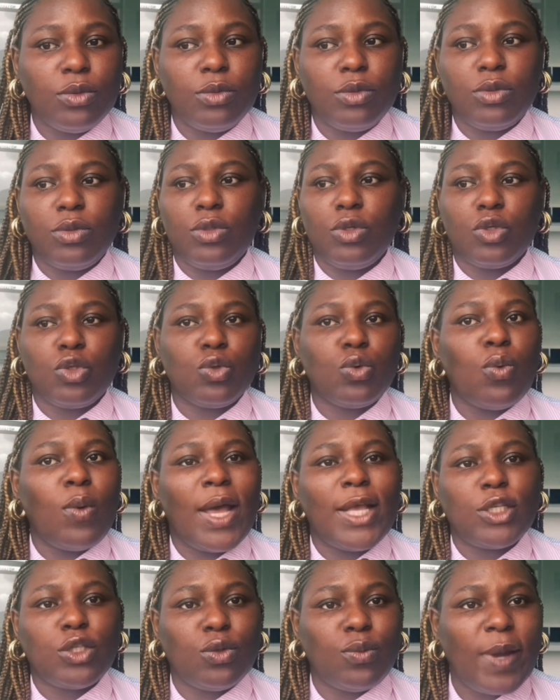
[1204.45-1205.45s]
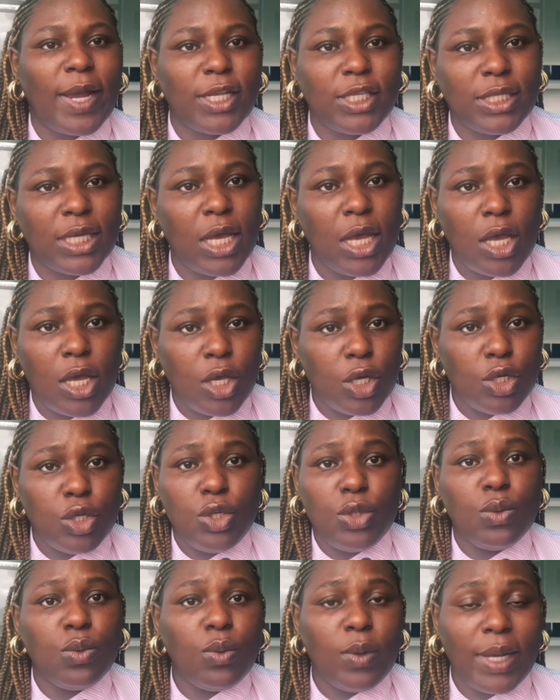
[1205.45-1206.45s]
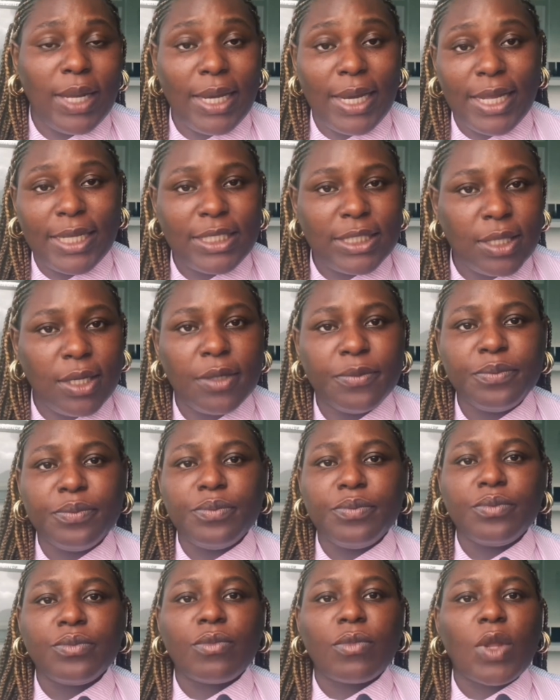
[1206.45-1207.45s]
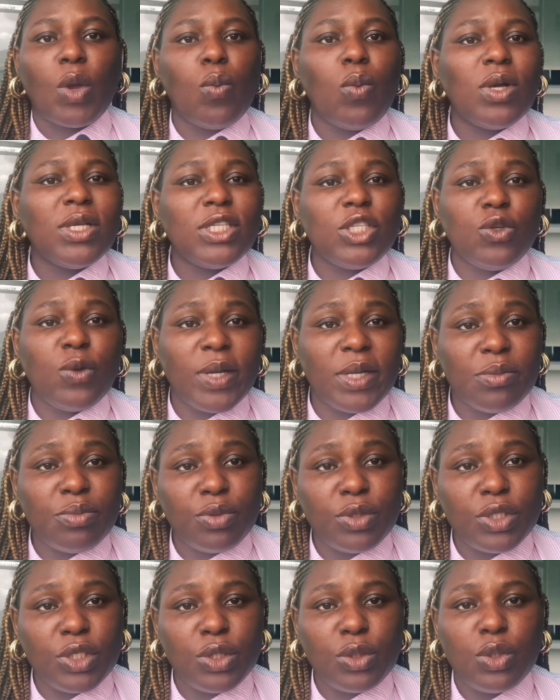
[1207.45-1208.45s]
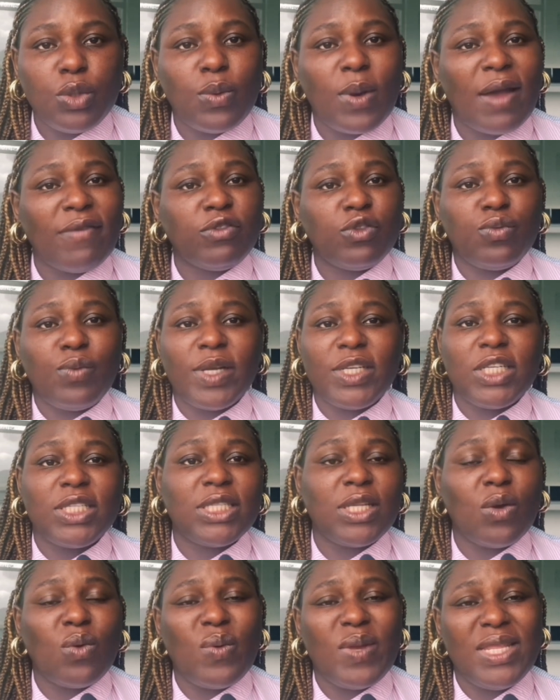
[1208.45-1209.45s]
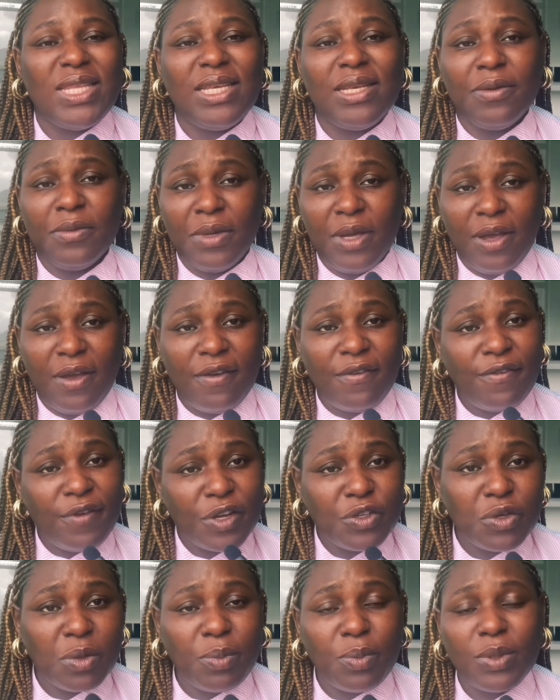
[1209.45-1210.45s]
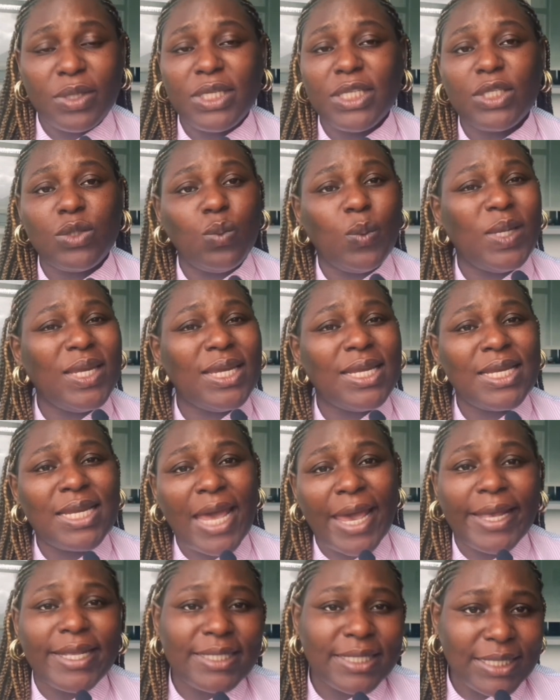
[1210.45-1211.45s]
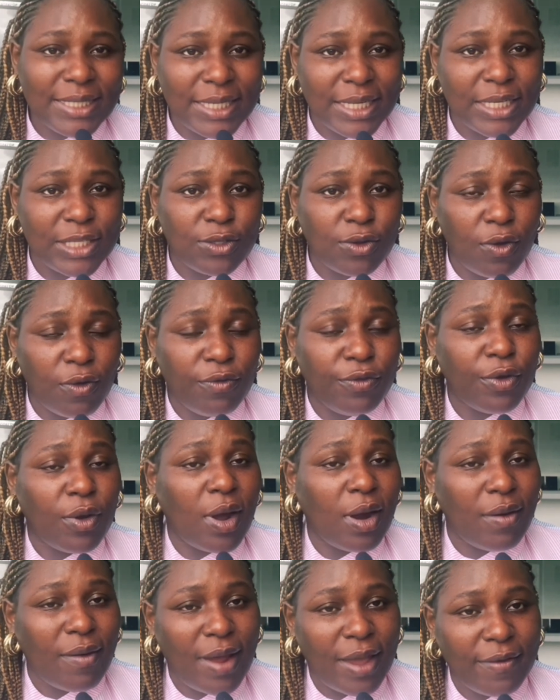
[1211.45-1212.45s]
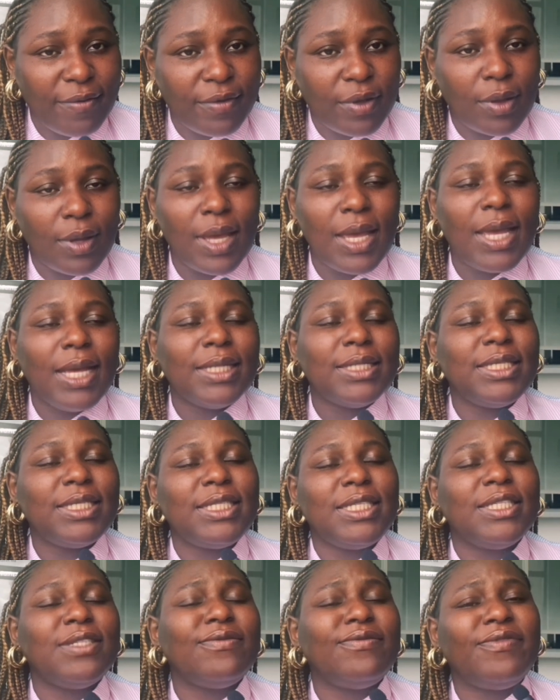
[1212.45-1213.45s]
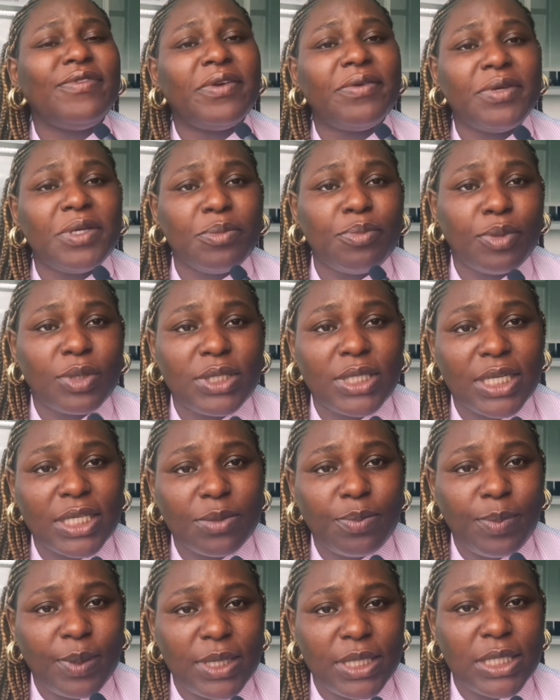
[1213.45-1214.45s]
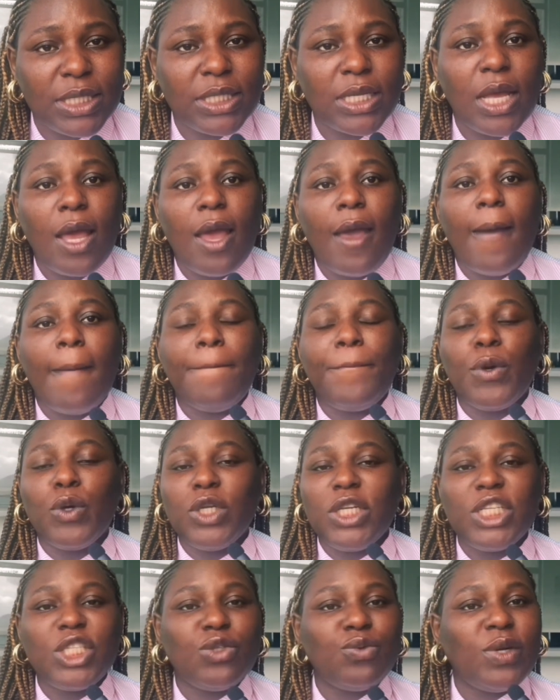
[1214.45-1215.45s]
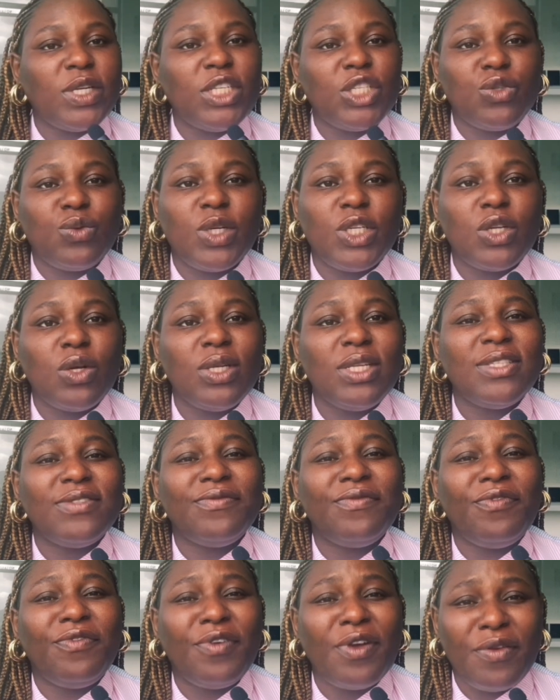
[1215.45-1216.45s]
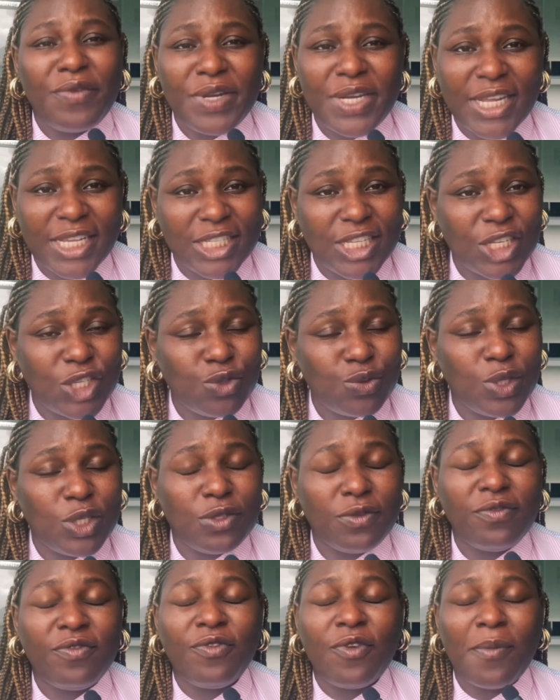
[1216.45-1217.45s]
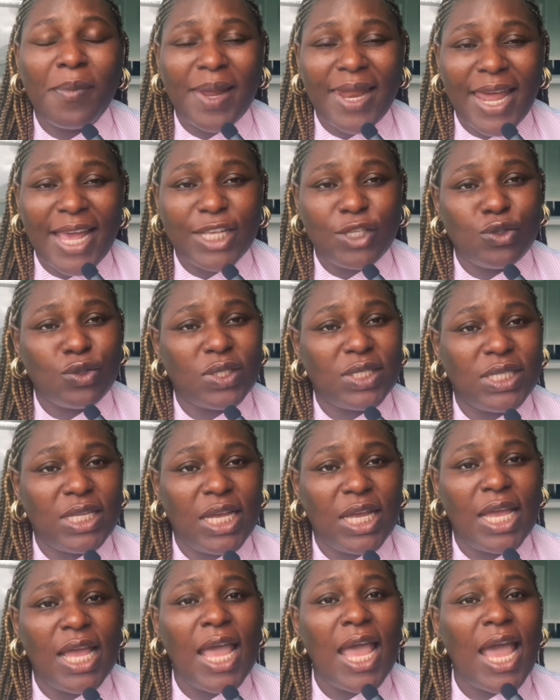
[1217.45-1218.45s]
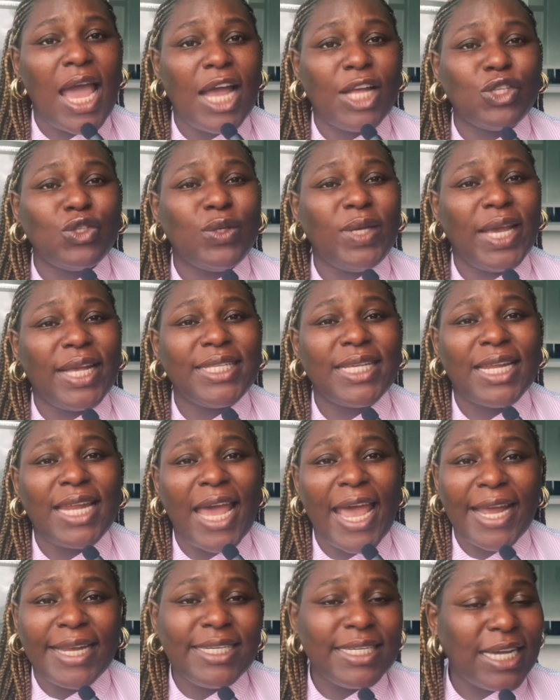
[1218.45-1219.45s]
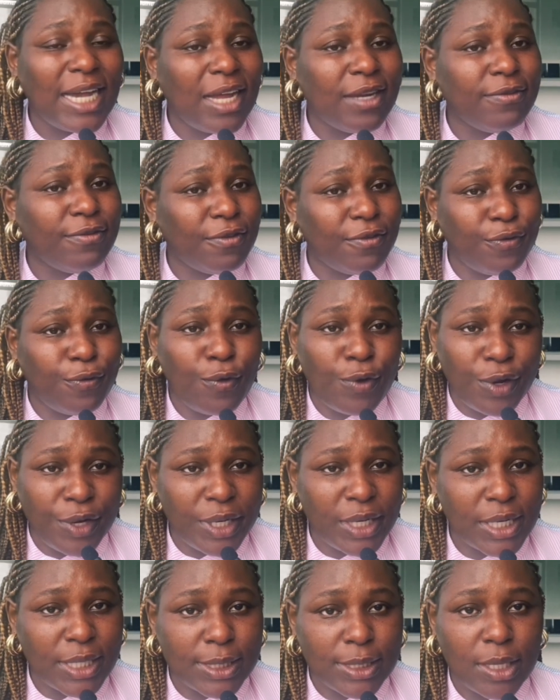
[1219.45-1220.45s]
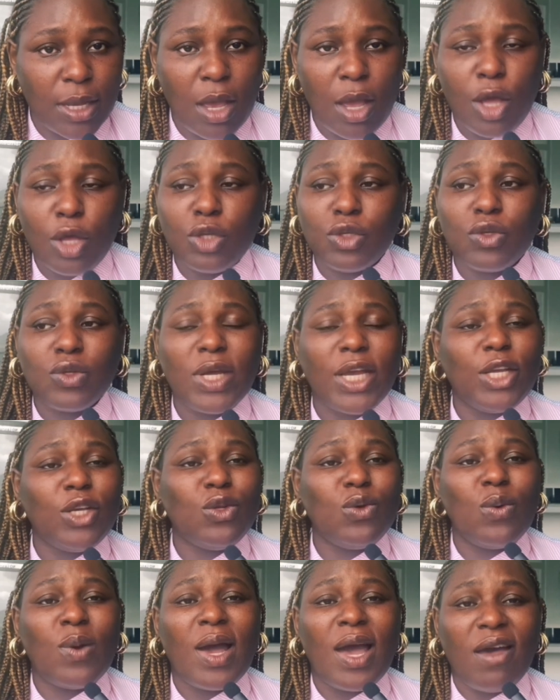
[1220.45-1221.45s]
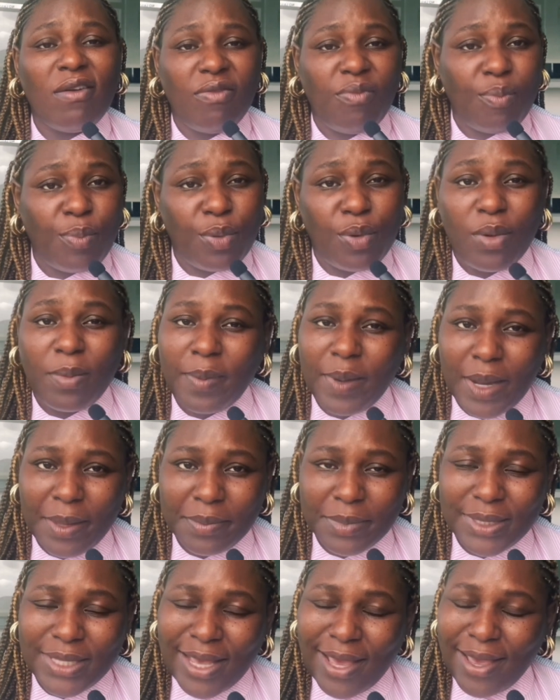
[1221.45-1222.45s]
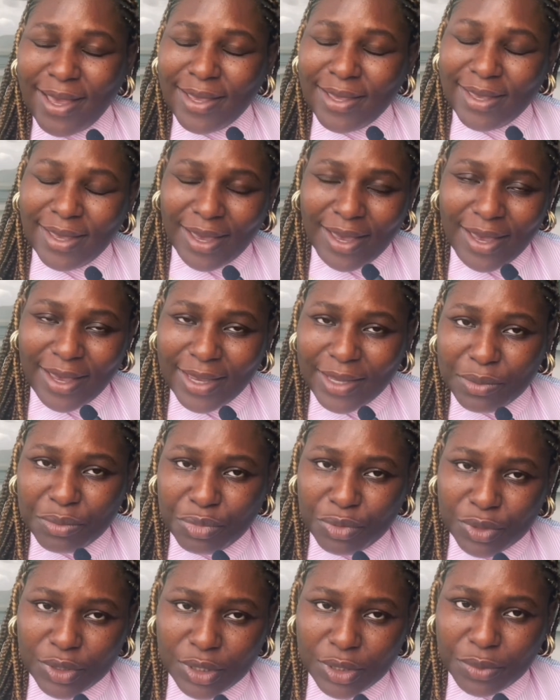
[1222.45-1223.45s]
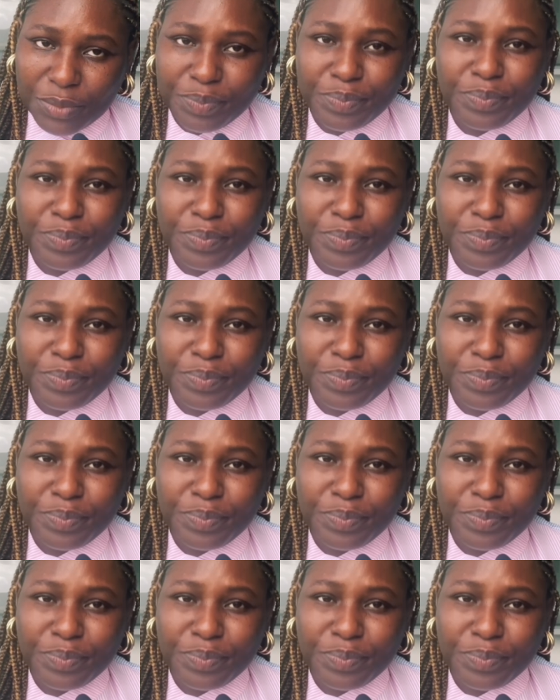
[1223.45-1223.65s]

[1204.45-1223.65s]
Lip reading: Your school has to write you a letter. Once you're in Brazil, you have to register with the federal police within 90 days of your arrival. This is very important, please. Police registration is very necessary to formalize your stay and to get an ID card for foreigners so that you don't have problems here in Brazil.